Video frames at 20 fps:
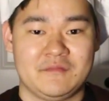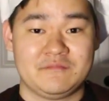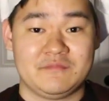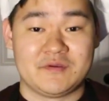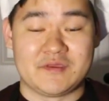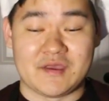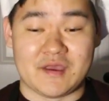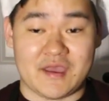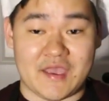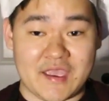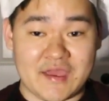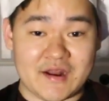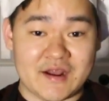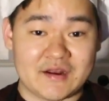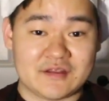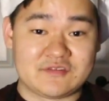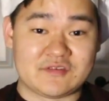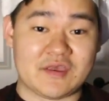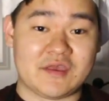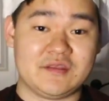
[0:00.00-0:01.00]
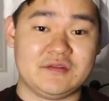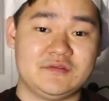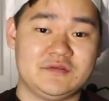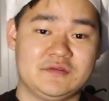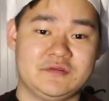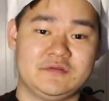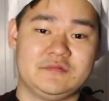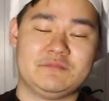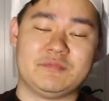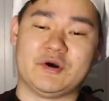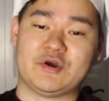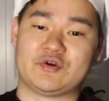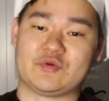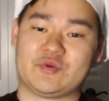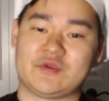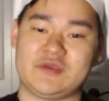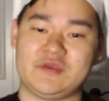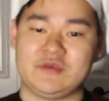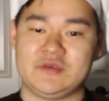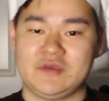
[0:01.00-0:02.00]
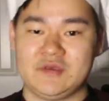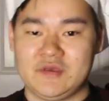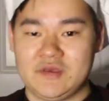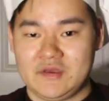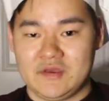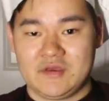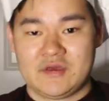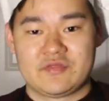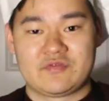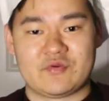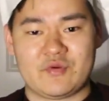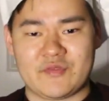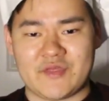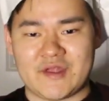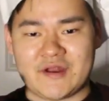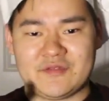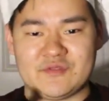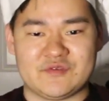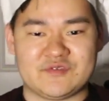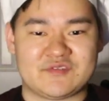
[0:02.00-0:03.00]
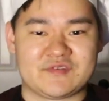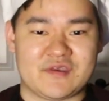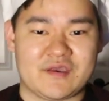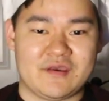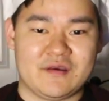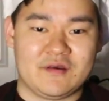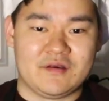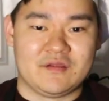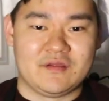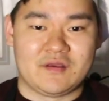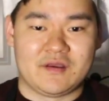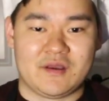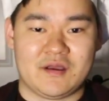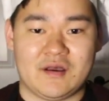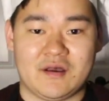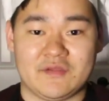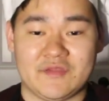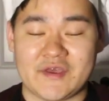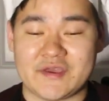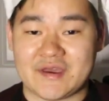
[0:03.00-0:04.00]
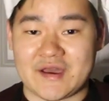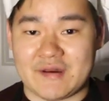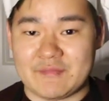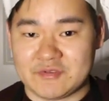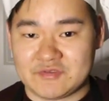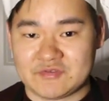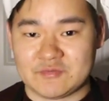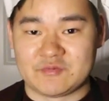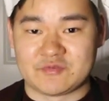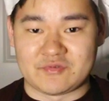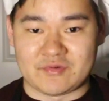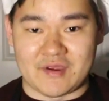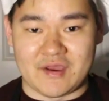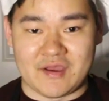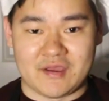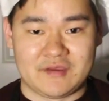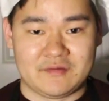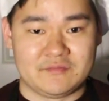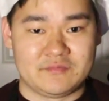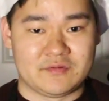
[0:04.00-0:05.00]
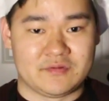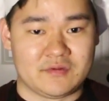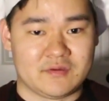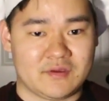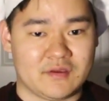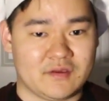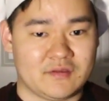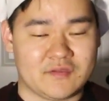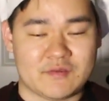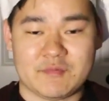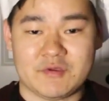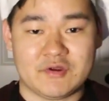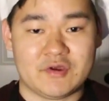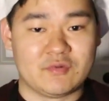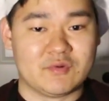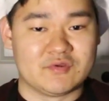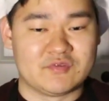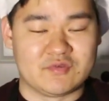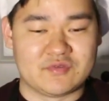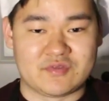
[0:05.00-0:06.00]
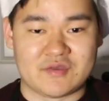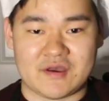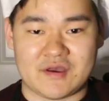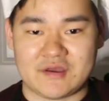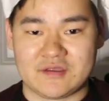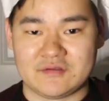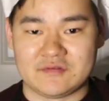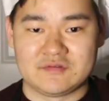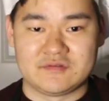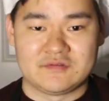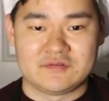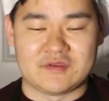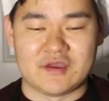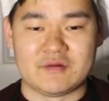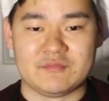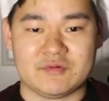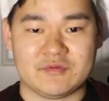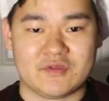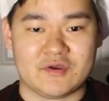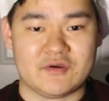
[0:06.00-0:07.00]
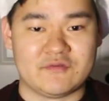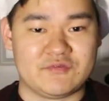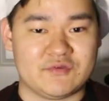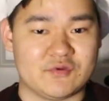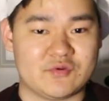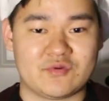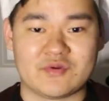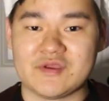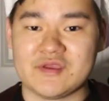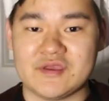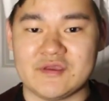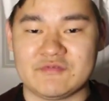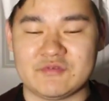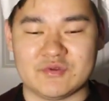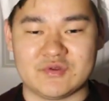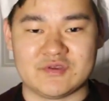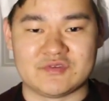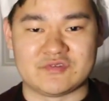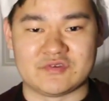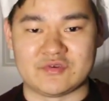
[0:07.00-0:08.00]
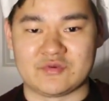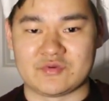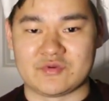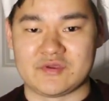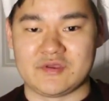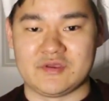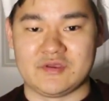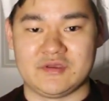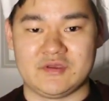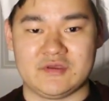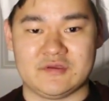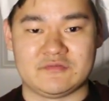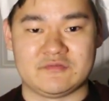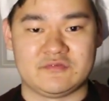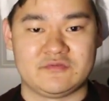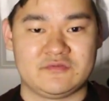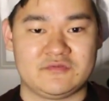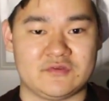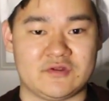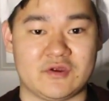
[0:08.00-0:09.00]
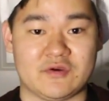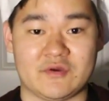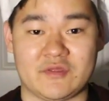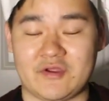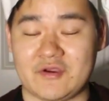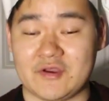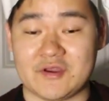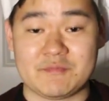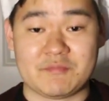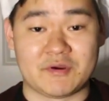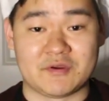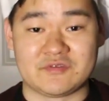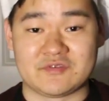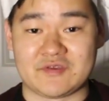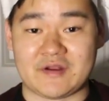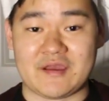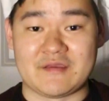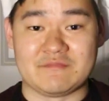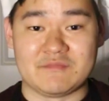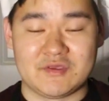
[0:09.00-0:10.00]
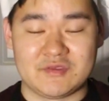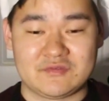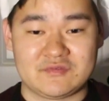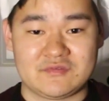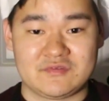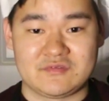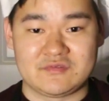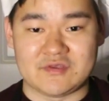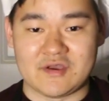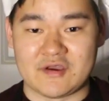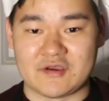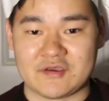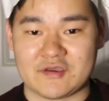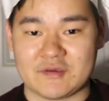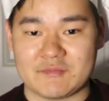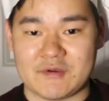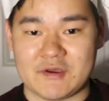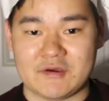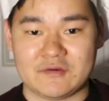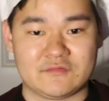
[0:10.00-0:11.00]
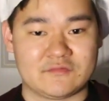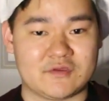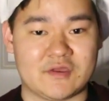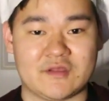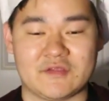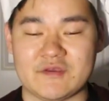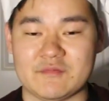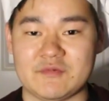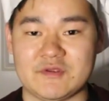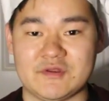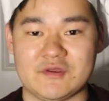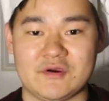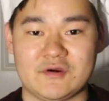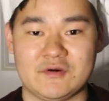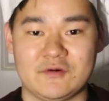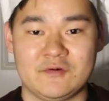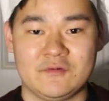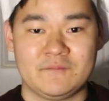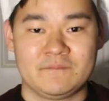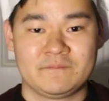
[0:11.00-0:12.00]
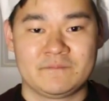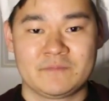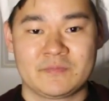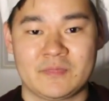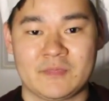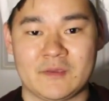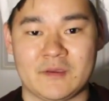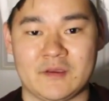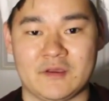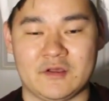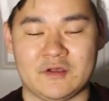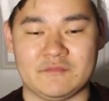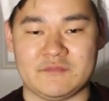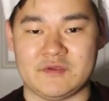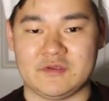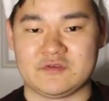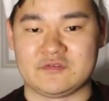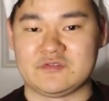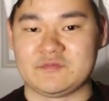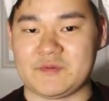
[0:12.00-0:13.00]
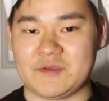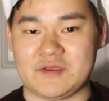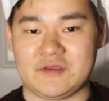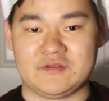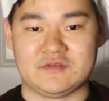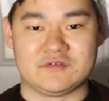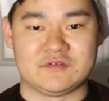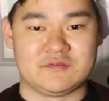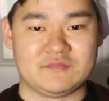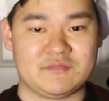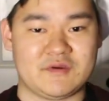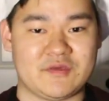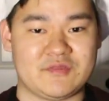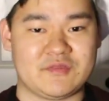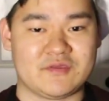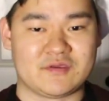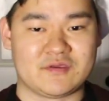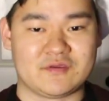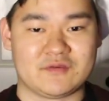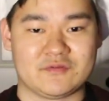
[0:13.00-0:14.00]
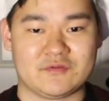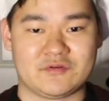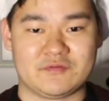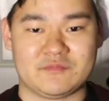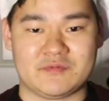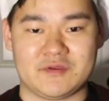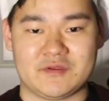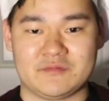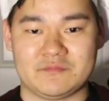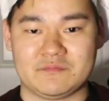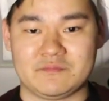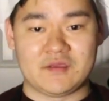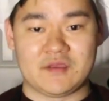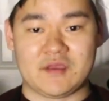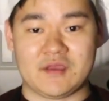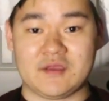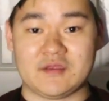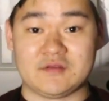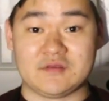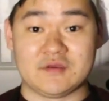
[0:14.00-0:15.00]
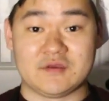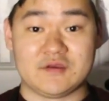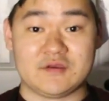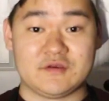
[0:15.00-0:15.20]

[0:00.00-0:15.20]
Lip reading: But yeah, 8 out of 10, buttery. Throw that on the scale. Like, comment, subscribe. Let me know what you thought down below. If you agree, if you disagree, if there are any parts that I missed talking about, yeah, let me know. Help me expand my thinking a little bit. And